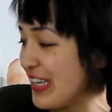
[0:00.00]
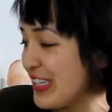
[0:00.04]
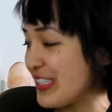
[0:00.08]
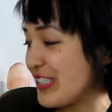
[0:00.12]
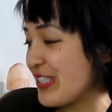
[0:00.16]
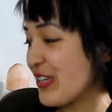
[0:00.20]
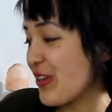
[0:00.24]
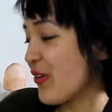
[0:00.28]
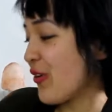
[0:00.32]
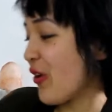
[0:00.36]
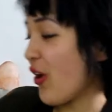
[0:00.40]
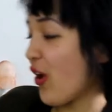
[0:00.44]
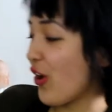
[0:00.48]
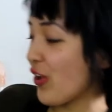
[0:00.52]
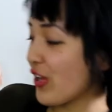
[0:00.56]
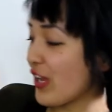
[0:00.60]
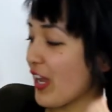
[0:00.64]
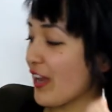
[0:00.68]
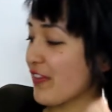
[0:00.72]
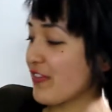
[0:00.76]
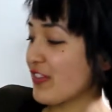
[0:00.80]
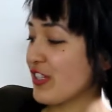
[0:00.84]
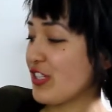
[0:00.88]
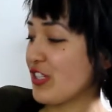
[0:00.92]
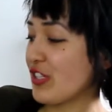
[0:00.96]
So all you
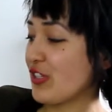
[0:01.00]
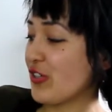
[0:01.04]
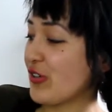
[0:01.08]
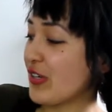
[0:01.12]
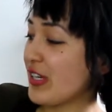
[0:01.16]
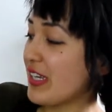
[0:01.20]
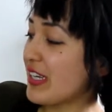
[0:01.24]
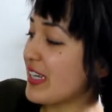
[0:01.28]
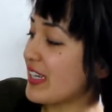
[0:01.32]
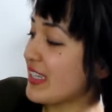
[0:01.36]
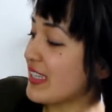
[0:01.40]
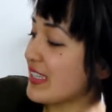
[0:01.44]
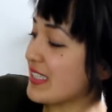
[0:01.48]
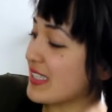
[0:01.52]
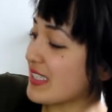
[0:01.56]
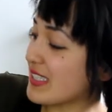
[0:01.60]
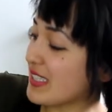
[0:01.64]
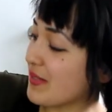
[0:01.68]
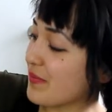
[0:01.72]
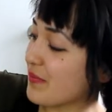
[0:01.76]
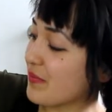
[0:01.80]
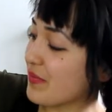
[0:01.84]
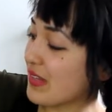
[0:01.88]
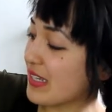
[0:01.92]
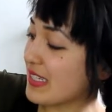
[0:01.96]
have to do
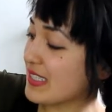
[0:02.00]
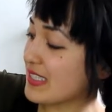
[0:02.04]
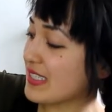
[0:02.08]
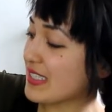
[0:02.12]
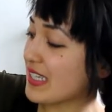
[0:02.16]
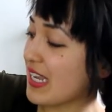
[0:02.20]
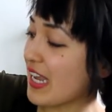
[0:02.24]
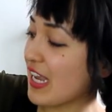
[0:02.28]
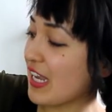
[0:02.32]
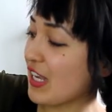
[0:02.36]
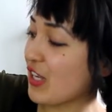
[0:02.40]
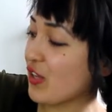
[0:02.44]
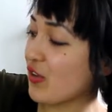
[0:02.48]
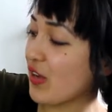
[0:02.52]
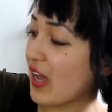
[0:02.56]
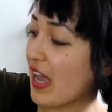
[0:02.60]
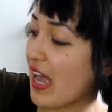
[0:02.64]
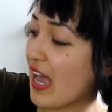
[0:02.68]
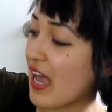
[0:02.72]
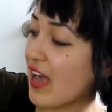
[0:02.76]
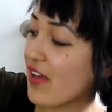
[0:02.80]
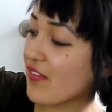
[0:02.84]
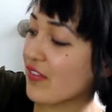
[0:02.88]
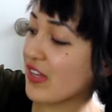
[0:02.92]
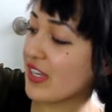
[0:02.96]
is, let's say you
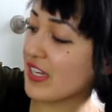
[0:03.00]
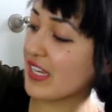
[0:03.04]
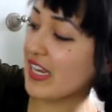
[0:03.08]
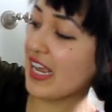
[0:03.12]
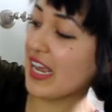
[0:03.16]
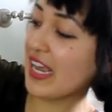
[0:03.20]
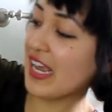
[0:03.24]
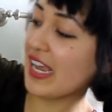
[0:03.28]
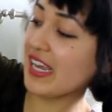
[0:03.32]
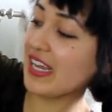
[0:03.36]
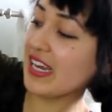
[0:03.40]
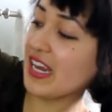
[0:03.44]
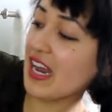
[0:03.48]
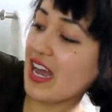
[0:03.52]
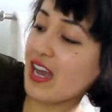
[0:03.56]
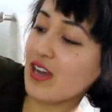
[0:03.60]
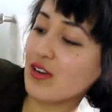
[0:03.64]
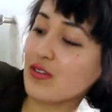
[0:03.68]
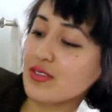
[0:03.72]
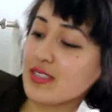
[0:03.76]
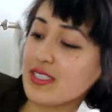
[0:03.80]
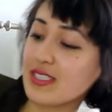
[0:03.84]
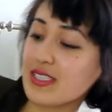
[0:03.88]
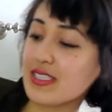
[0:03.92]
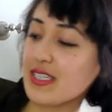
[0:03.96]
have an
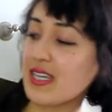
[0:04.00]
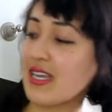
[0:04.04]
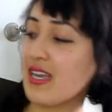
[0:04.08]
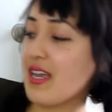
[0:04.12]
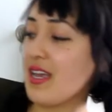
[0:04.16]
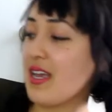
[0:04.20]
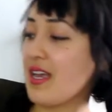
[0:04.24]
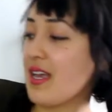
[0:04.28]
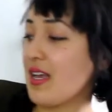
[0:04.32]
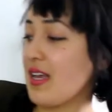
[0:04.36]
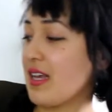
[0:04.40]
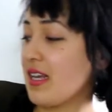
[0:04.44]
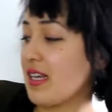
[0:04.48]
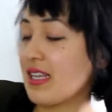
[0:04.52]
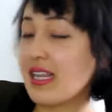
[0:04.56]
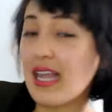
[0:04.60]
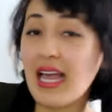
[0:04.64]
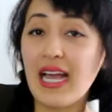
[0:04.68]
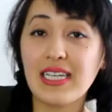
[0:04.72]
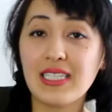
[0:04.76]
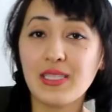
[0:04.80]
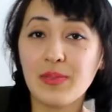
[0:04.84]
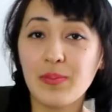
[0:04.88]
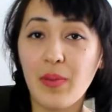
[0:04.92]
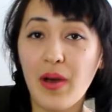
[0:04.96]
8-ounce
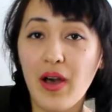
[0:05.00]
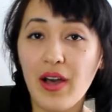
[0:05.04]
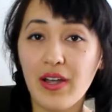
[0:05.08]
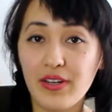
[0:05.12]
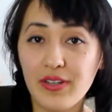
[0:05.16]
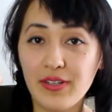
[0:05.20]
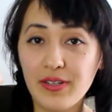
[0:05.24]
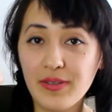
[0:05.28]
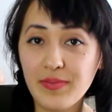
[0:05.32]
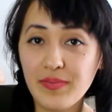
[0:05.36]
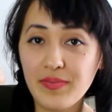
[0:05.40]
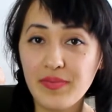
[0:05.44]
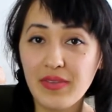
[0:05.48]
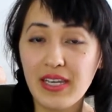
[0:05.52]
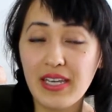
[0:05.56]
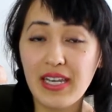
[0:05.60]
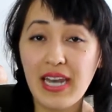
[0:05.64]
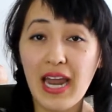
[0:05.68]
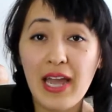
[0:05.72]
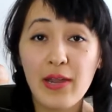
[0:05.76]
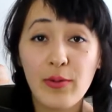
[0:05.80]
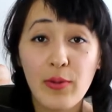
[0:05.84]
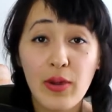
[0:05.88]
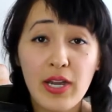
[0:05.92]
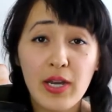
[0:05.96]
glass bottle, and
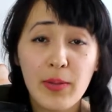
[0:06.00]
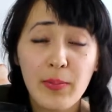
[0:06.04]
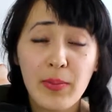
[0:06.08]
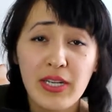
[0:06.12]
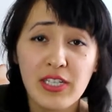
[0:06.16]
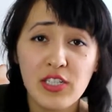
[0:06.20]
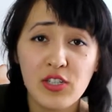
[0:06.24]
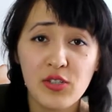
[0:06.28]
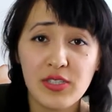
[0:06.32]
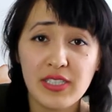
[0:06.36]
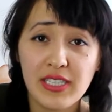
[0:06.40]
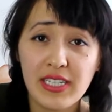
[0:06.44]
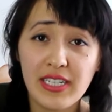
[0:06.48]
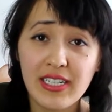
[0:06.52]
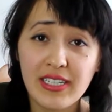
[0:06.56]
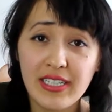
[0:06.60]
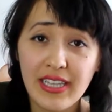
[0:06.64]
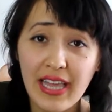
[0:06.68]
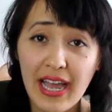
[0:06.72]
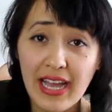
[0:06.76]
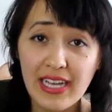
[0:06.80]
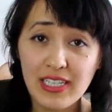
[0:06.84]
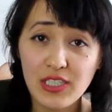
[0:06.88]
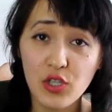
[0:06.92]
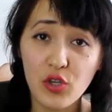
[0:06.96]
I recommend using
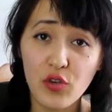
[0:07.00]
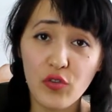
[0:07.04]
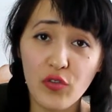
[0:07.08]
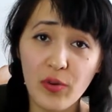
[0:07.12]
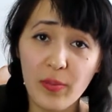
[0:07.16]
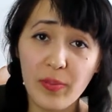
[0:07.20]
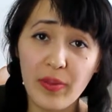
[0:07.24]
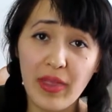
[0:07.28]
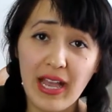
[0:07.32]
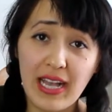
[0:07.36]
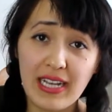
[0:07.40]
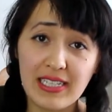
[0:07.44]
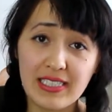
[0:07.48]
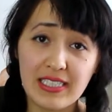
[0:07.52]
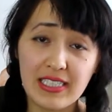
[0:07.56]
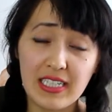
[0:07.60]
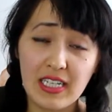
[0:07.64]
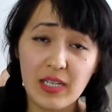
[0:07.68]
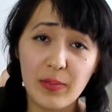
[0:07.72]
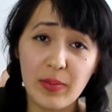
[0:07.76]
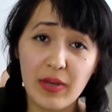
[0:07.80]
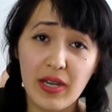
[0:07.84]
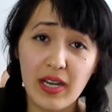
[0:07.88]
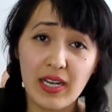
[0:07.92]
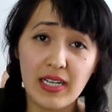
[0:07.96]
glass over
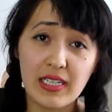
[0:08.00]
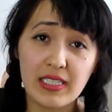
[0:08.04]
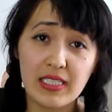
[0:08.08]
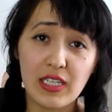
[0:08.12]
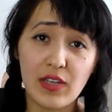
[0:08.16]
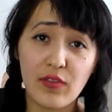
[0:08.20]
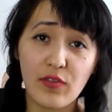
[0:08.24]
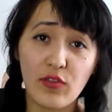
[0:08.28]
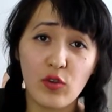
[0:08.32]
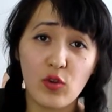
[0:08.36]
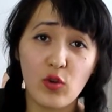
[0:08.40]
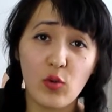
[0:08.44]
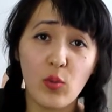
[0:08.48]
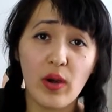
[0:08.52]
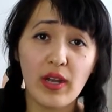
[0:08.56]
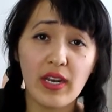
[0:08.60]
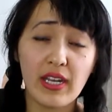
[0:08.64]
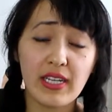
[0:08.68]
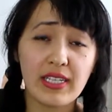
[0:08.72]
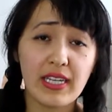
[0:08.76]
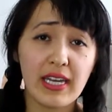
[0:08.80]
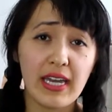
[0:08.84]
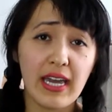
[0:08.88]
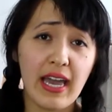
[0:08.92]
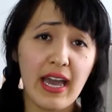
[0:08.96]
plastic because if you want
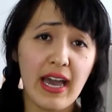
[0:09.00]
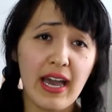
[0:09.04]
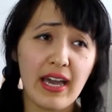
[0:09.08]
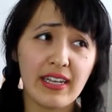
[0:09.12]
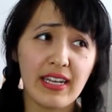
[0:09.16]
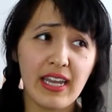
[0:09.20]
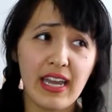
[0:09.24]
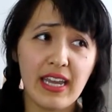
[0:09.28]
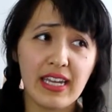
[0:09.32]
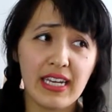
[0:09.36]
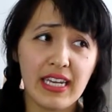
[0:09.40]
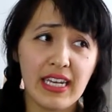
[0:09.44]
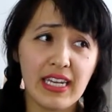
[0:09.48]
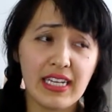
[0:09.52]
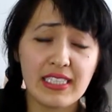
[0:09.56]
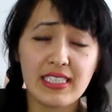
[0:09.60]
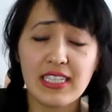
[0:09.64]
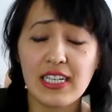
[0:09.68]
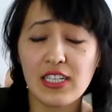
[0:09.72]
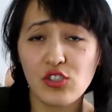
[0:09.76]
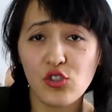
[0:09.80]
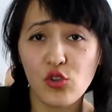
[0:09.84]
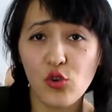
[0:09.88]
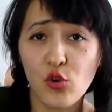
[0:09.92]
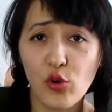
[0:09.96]
to add any
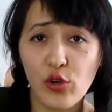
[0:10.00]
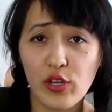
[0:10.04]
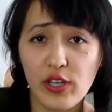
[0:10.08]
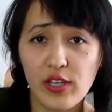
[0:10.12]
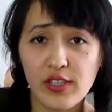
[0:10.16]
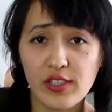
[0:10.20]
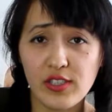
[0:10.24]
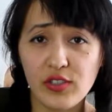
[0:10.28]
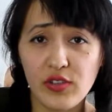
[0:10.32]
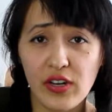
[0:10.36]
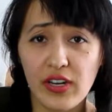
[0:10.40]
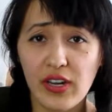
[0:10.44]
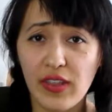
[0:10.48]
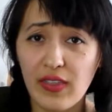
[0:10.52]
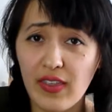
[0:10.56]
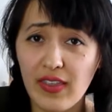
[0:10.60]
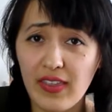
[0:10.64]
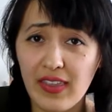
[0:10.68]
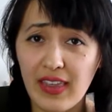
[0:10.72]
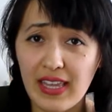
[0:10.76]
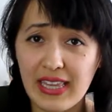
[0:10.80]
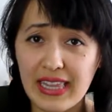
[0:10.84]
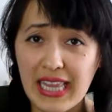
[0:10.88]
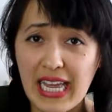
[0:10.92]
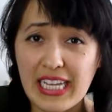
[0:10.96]
essential oils or anything
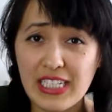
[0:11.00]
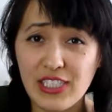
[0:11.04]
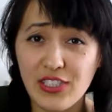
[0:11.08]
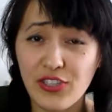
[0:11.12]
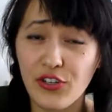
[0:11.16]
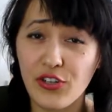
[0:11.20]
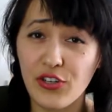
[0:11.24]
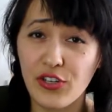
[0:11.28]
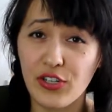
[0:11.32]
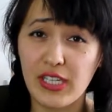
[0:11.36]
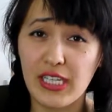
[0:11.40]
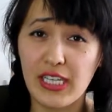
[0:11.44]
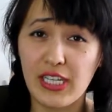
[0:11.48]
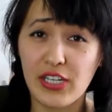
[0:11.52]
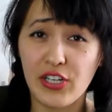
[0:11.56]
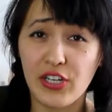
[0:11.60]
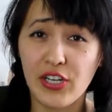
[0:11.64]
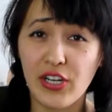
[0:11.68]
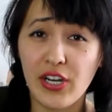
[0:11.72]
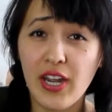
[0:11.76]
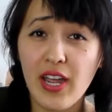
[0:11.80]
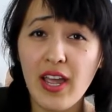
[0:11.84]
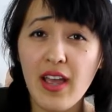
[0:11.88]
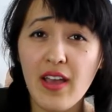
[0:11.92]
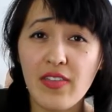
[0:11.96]
like that to your
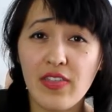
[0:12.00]
cleaner,